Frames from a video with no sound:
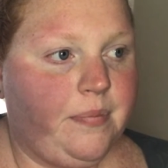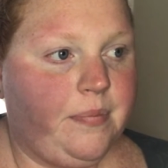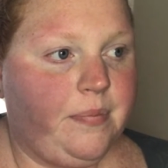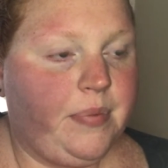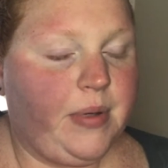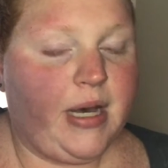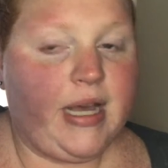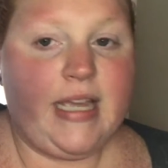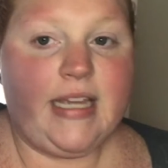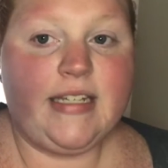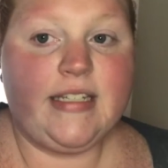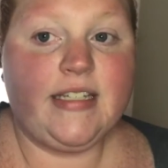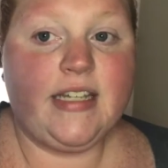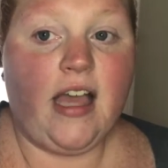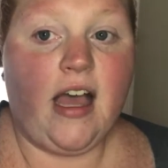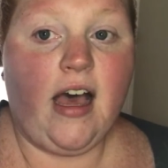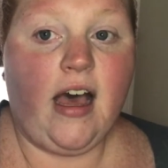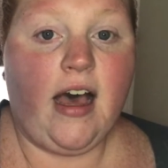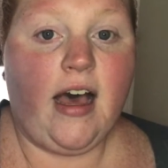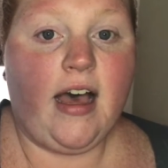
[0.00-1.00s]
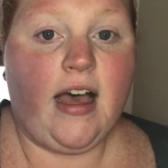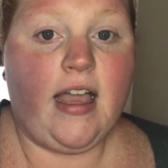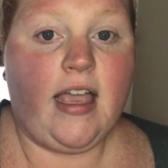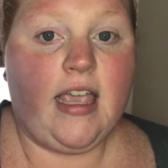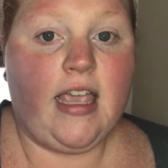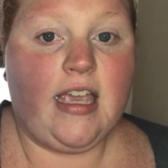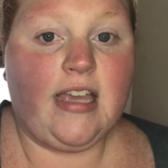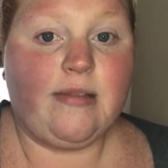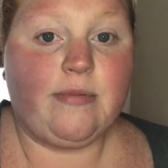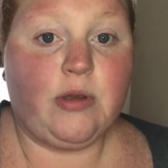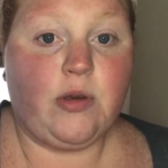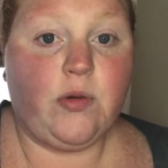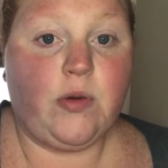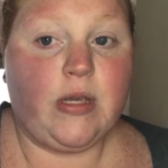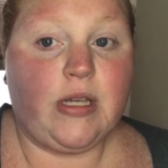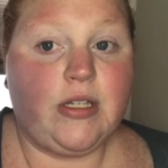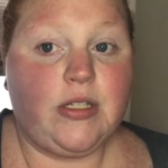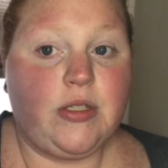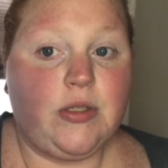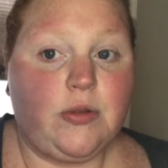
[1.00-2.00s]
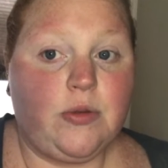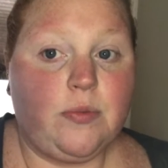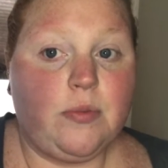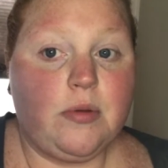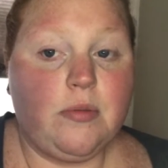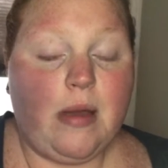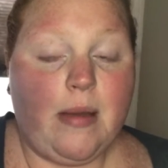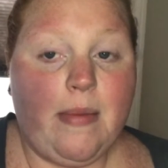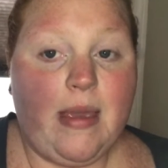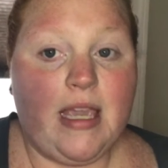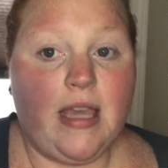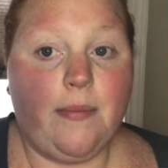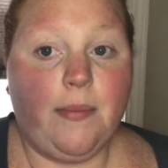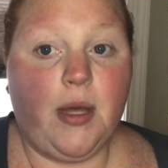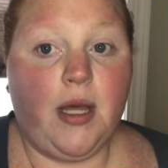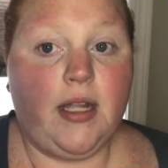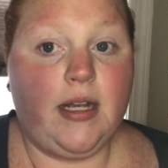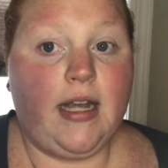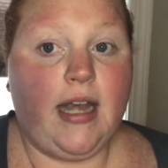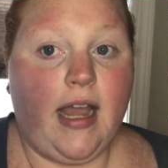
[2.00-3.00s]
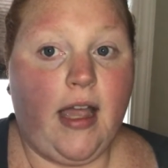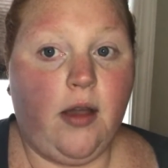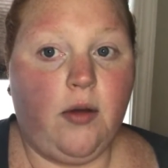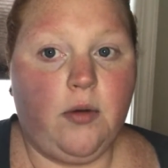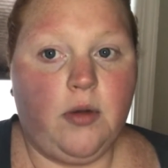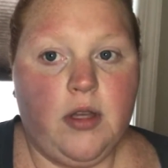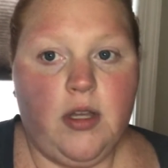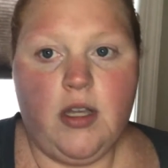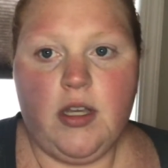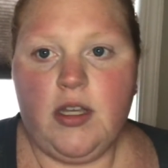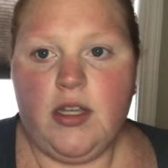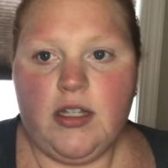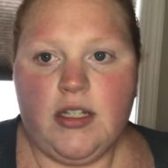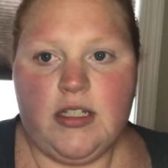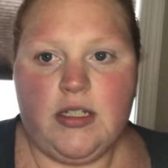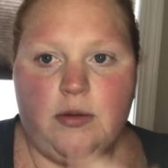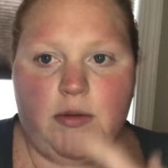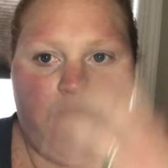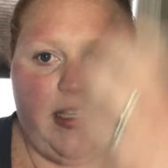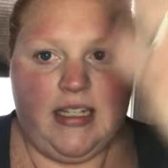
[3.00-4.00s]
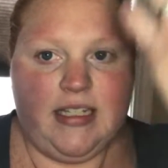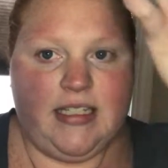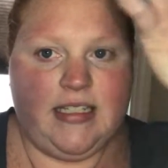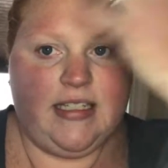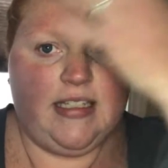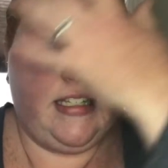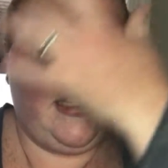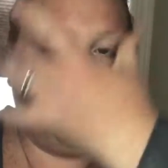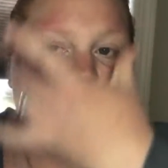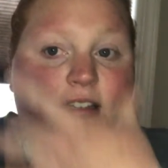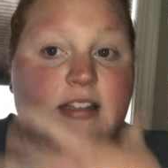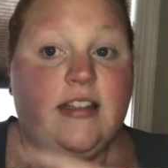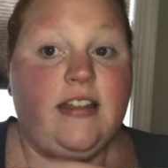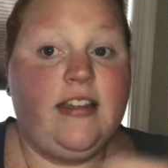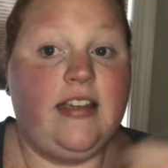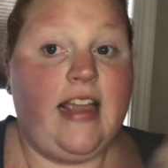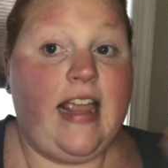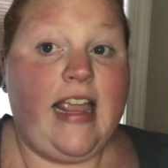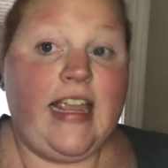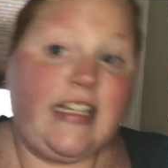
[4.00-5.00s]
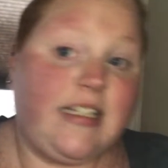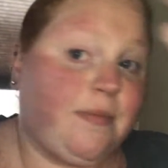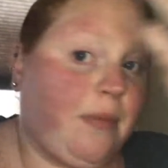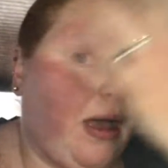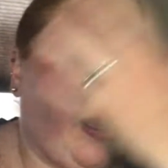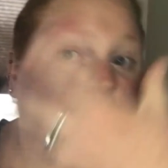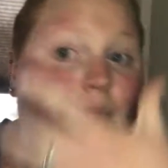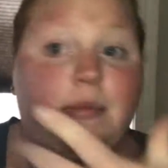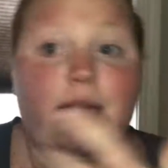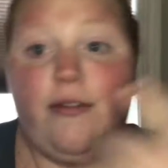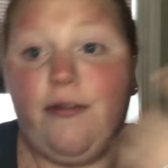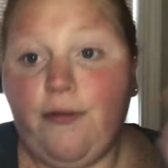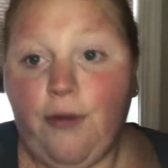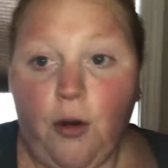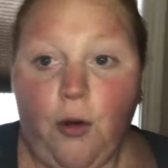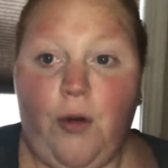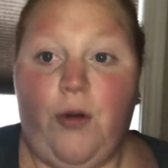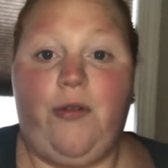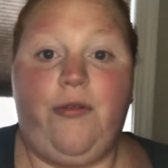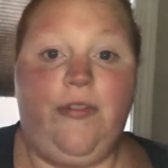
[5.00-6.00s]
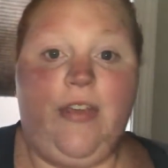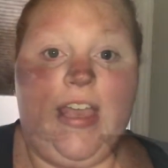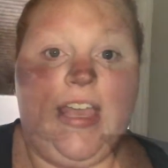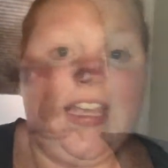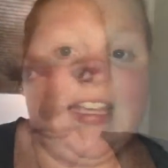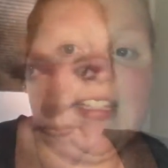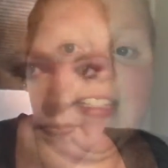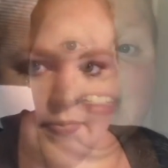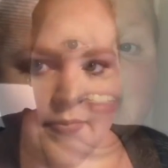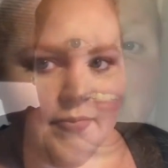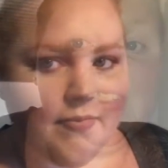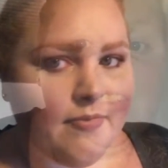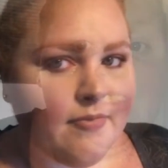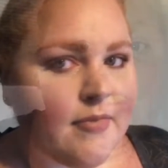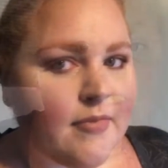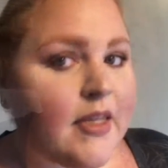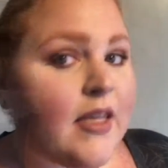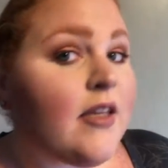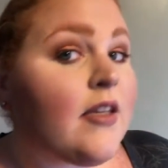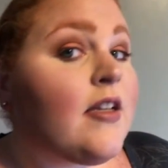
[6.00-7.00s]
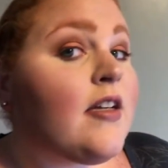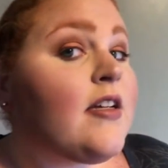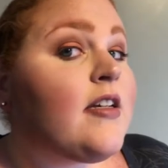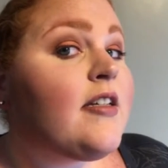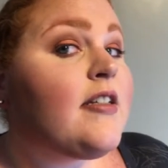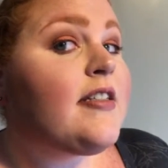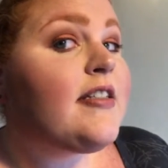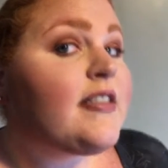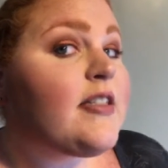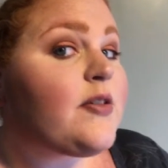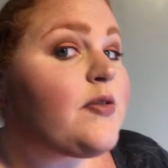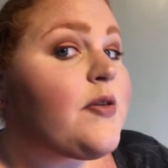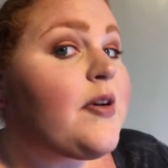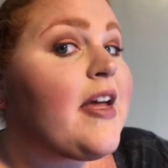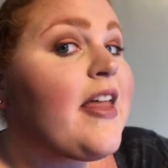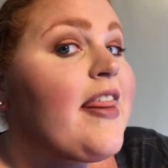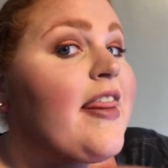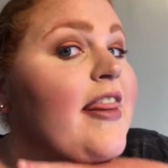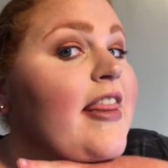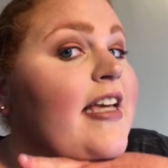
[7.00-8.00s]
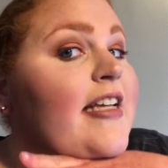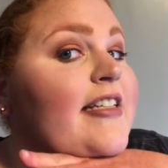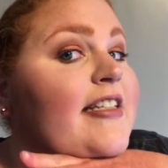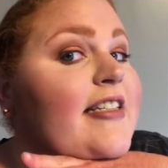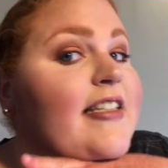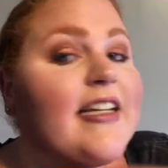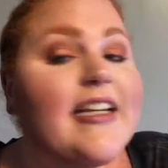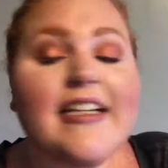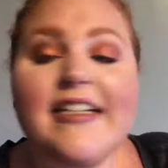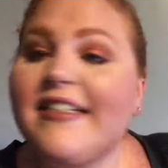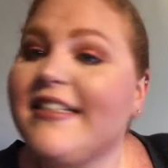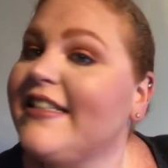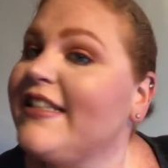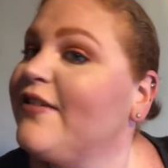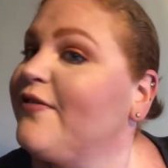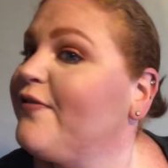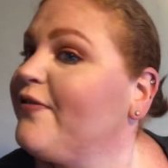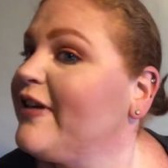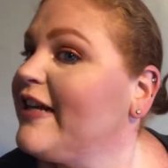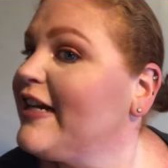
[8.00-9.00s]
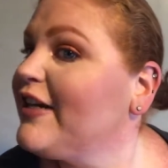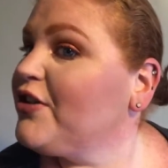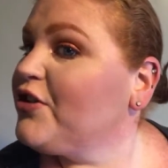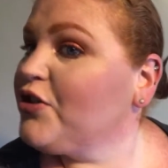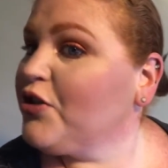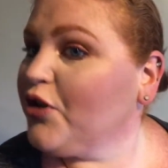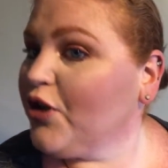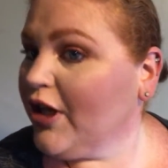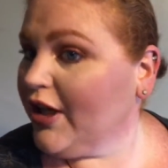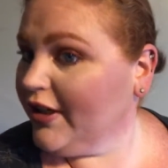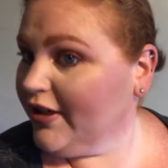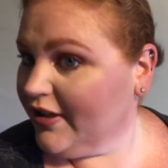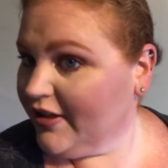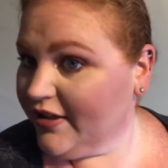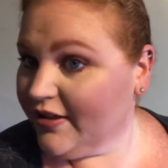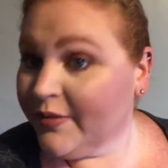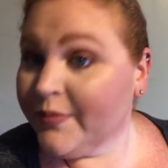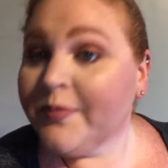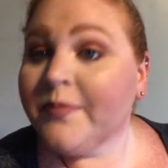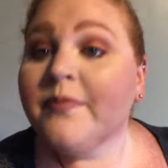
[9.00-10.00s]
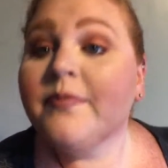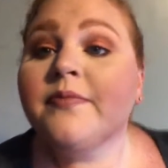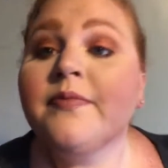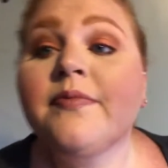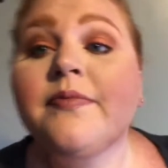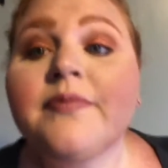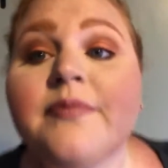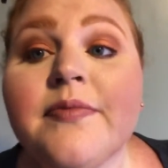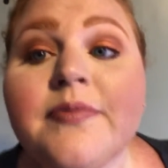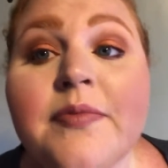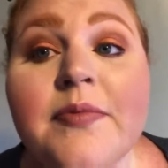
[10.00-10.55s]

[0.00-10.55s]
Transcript: but I am going to put my makeup on now. So this is my before face. Mm-hmm. Hey, so this mother, is the finished look. noodle?